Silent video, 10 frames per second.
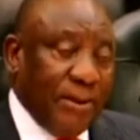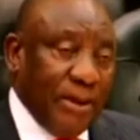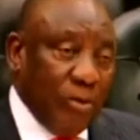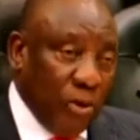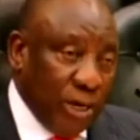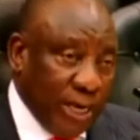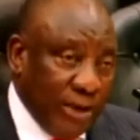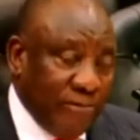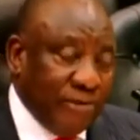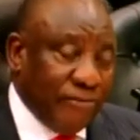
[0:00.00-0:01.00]
But they will
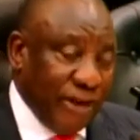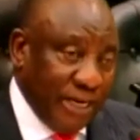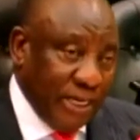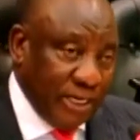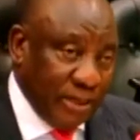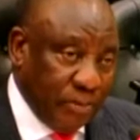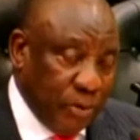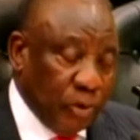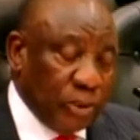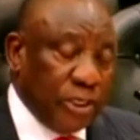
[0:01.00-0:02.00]
give a final
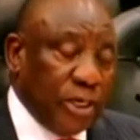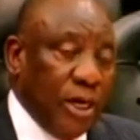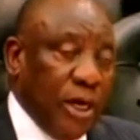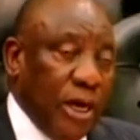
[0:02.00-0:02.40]
report,